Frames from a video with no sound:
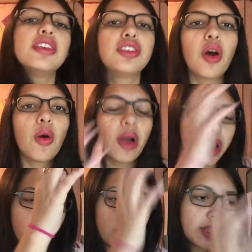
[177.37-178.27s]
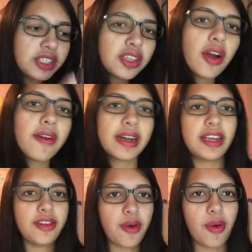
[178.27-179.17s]
So once you
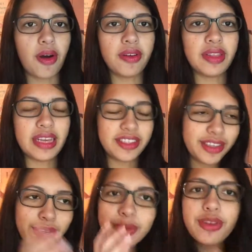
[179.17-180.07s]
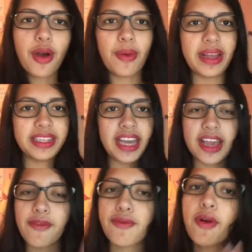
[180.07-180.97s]
already know all of this, you know it,
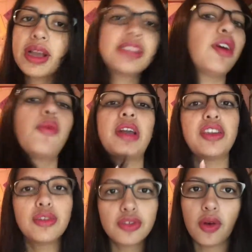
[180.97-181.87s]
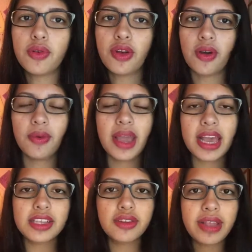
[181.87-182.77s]
focus what you don't know,
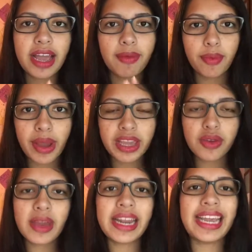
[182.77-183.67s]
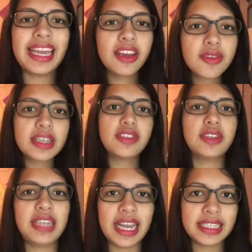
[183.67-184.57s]
so that way you can increase
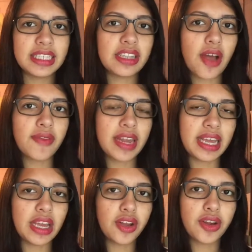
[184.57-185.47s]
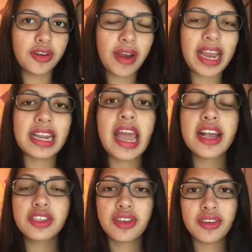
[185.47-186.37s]
your chances of getting a good grade.
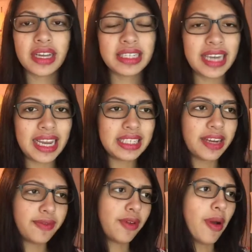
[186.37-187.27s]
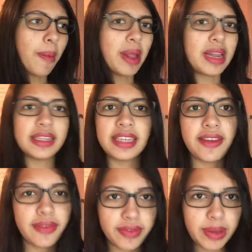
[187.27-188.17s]
So you can change it from, let's say,
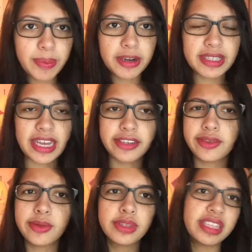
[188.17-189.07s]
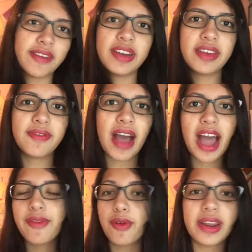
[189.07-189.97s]
50% to
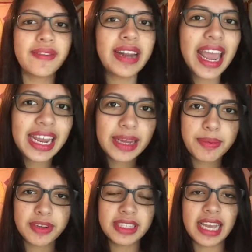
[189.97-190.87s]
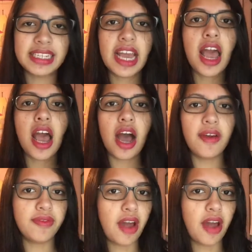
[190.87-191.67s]
75 or even 80% of